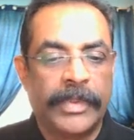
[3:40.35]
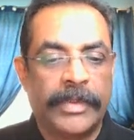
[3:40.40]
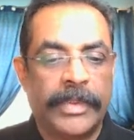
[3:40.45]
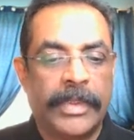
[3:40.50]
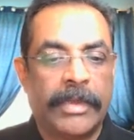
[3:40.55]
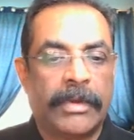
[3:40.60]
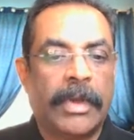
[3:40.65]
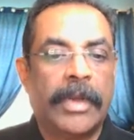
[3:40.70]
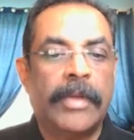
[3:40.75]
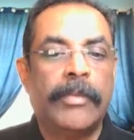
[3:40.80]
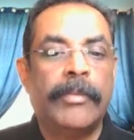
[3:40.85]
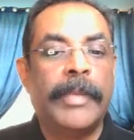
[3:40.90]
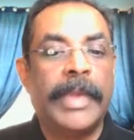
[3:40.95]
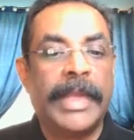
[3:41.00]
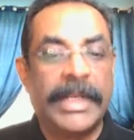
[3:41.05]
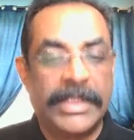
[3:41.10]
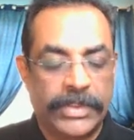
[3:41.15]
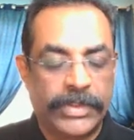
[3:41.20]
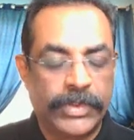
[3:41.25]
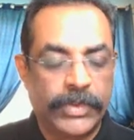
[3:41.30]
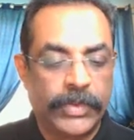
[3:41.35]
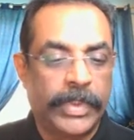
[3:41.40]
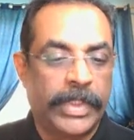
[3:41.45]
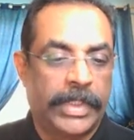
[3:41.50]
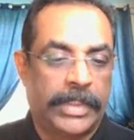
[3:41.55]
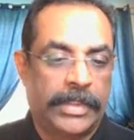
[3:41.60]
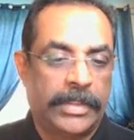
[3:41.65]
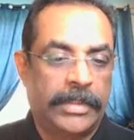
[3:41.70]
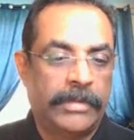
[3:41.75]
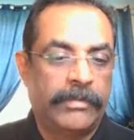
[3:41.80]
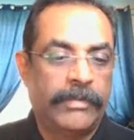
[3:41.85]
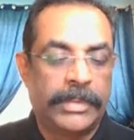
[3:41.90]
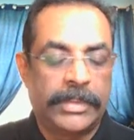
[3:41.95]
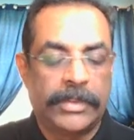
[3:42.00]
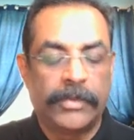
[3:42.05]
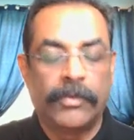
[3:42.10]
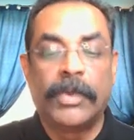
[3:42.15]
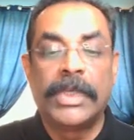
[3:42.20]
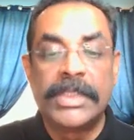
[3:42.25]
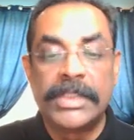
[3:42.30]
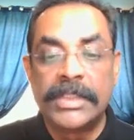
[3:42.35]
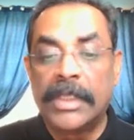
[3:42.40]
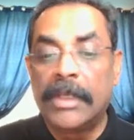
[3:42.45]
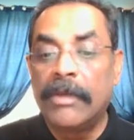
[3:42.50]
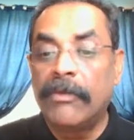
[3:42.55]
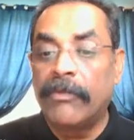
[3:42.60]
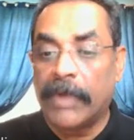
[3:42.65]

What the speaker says: they're all merged together with the original